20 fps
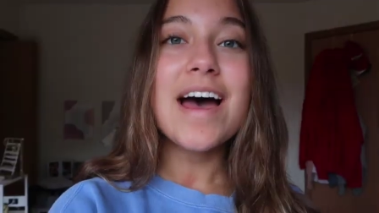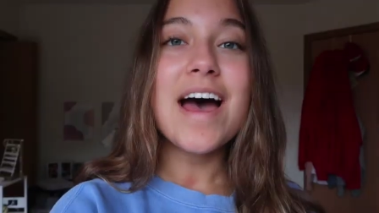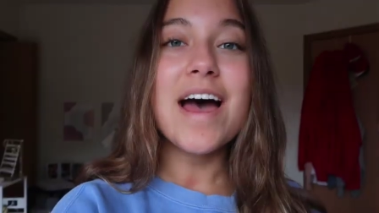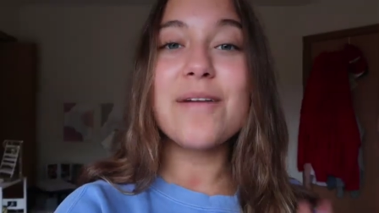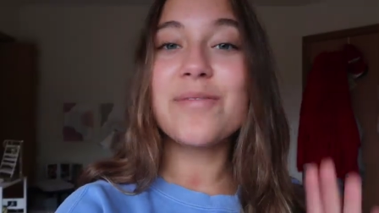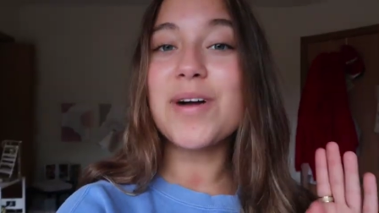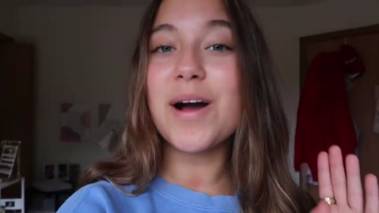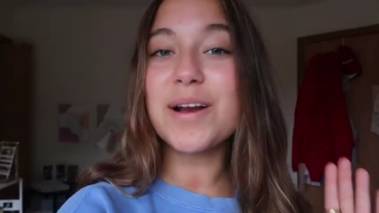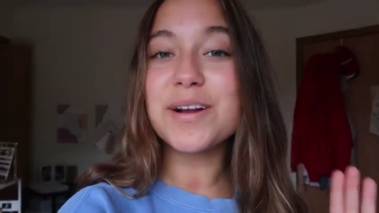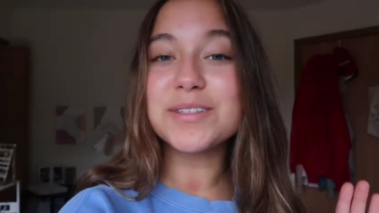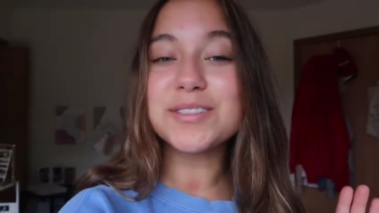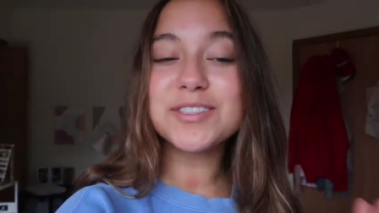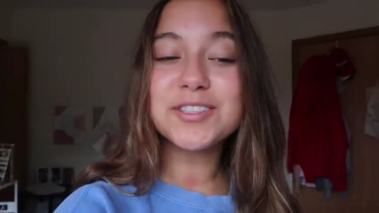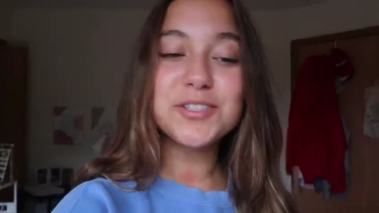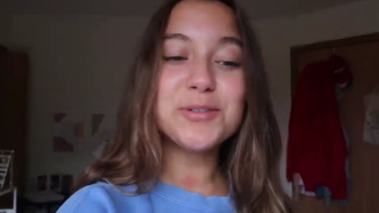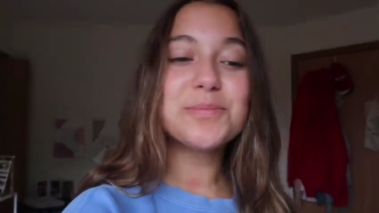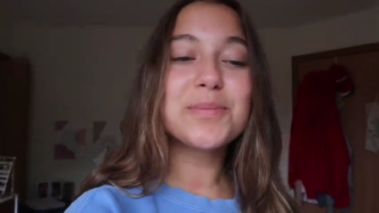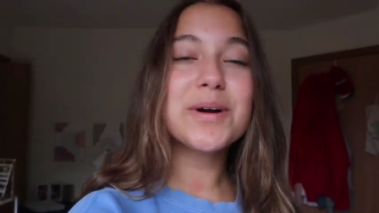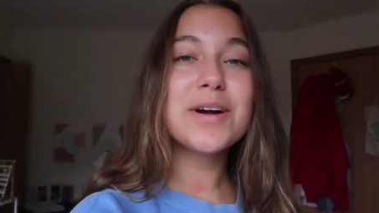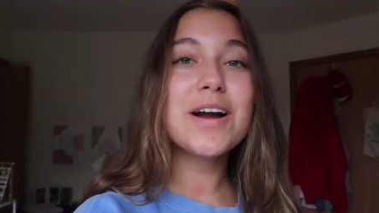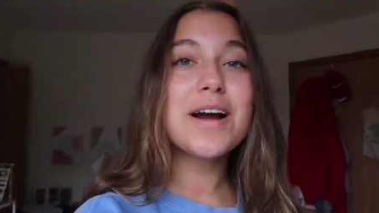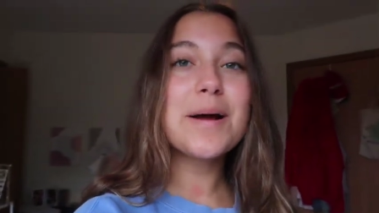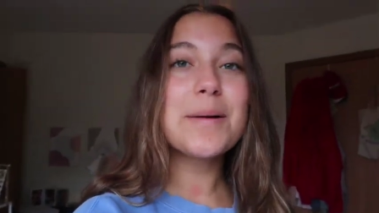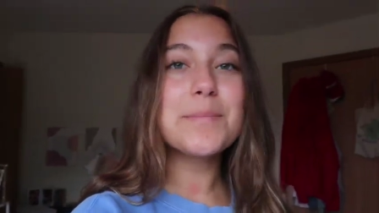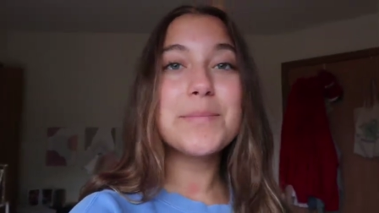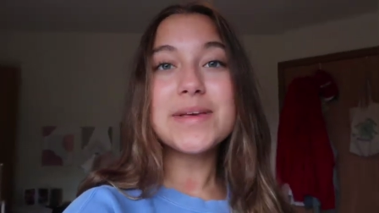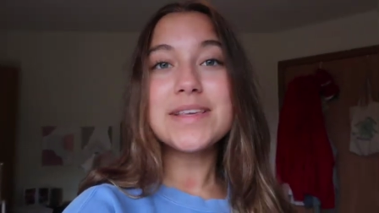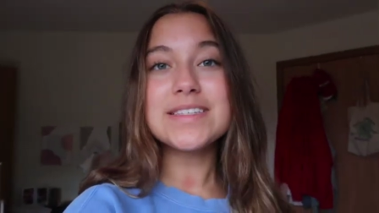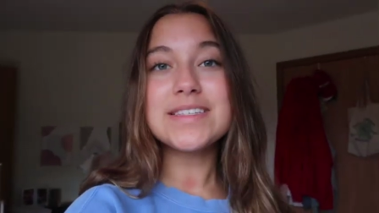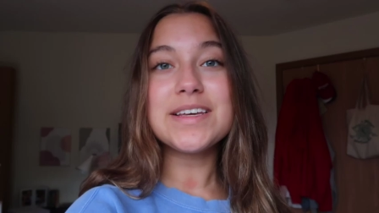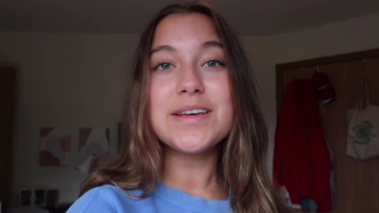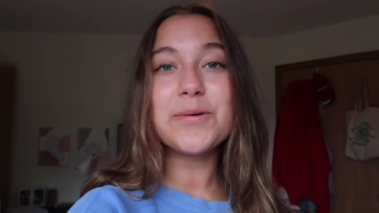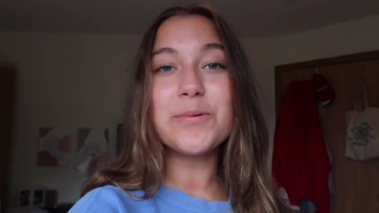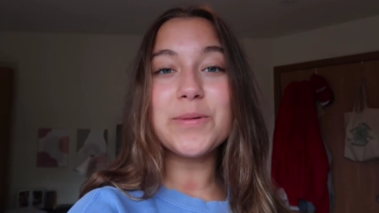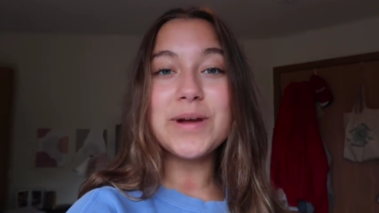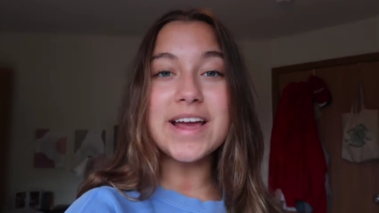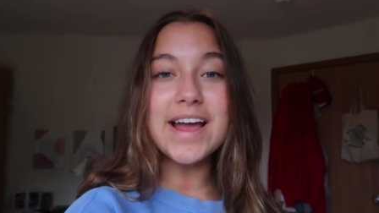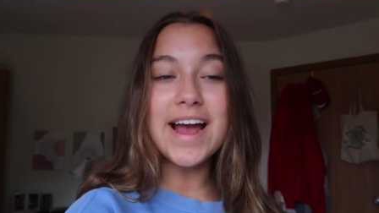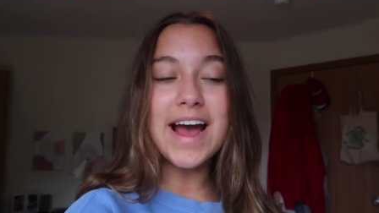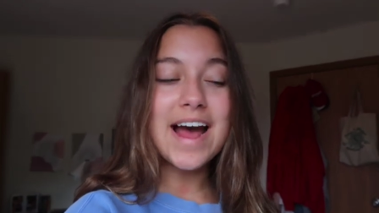I've got a super busy
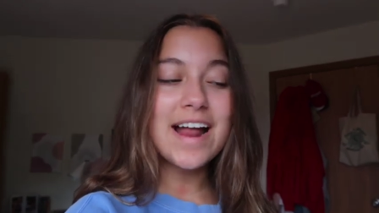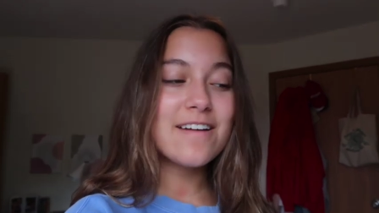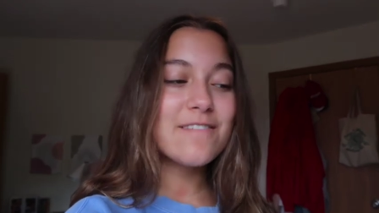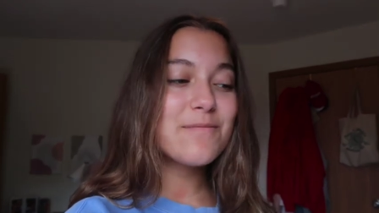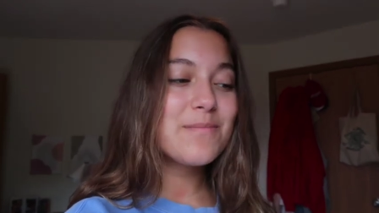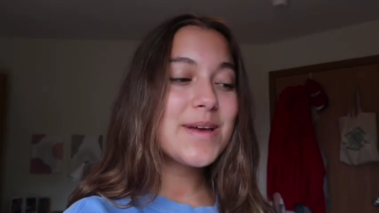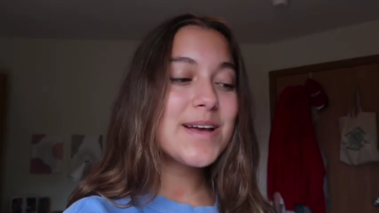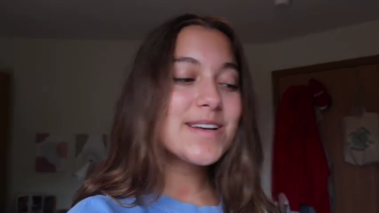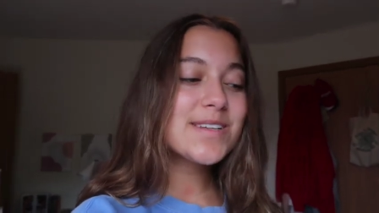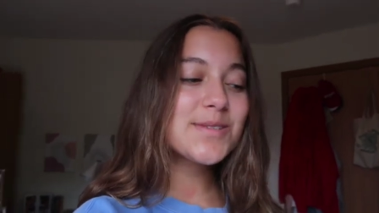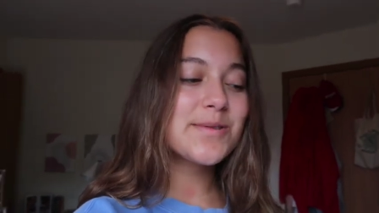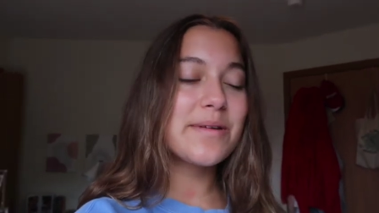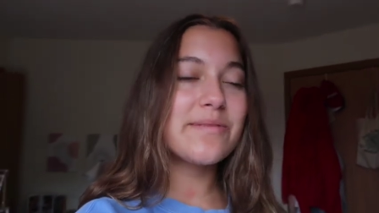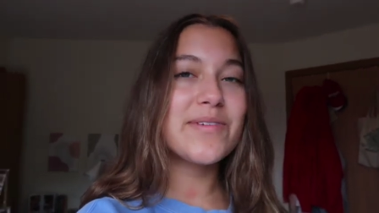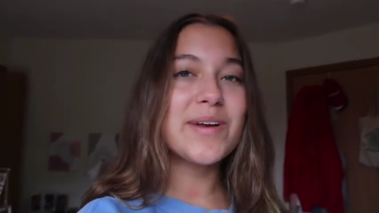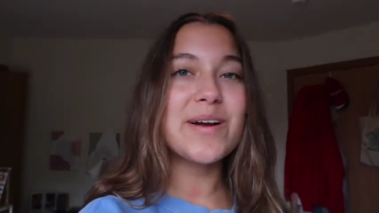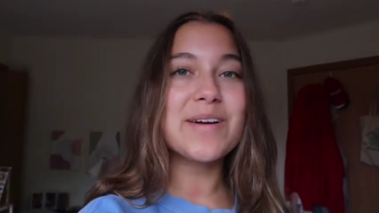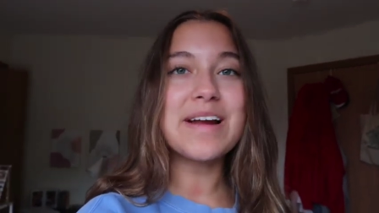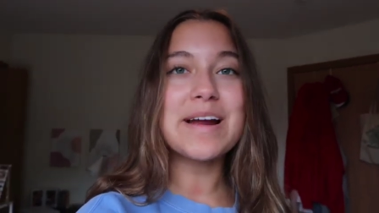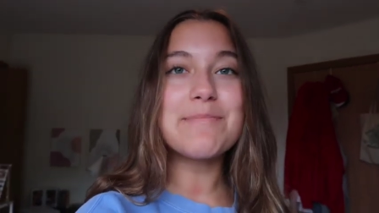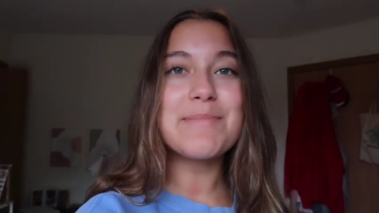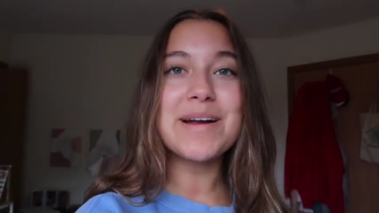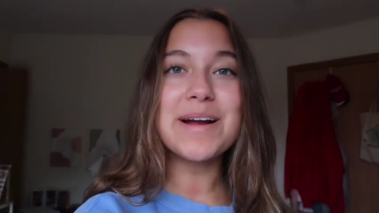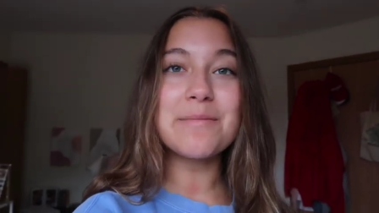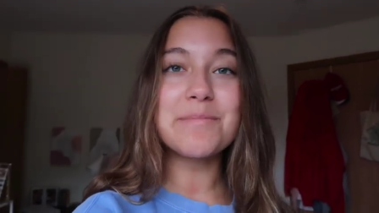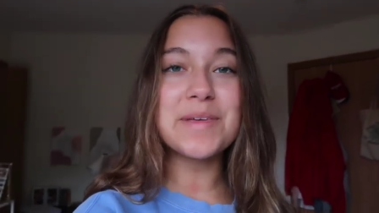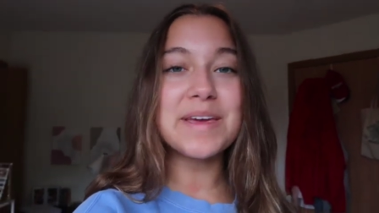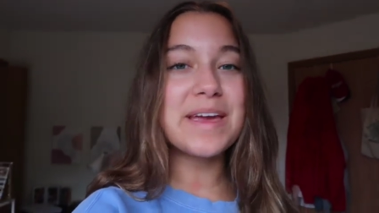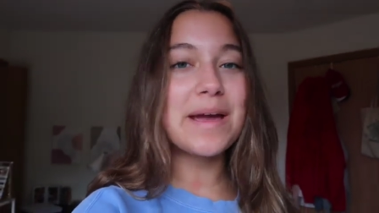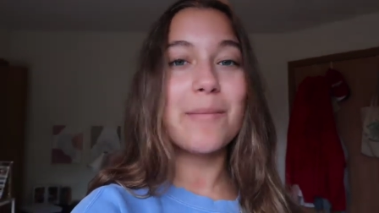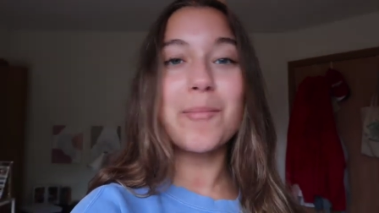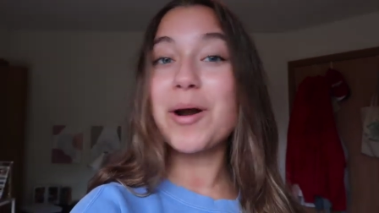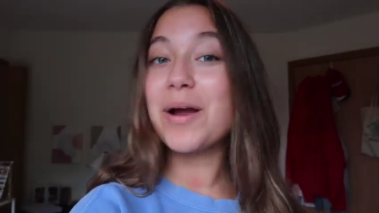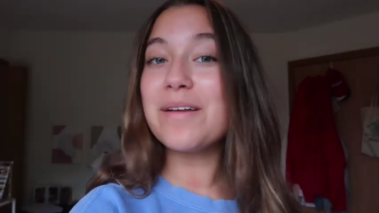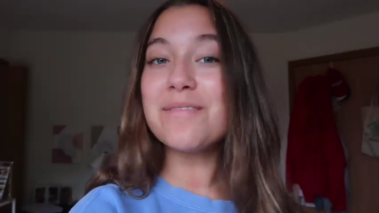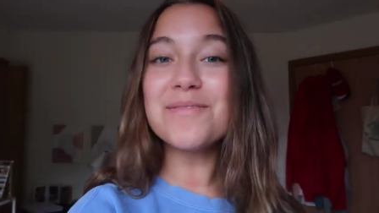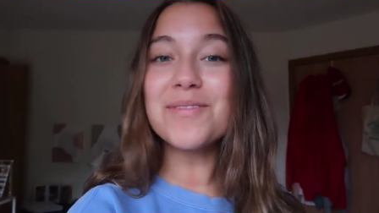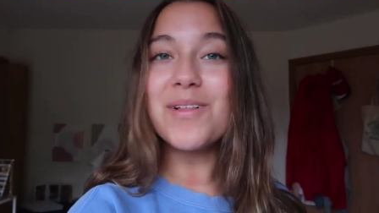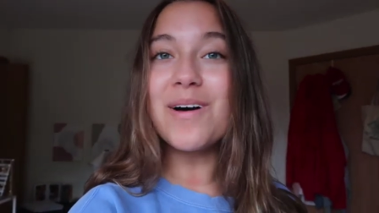week ahead of me, so I figured I'd pick up the camera and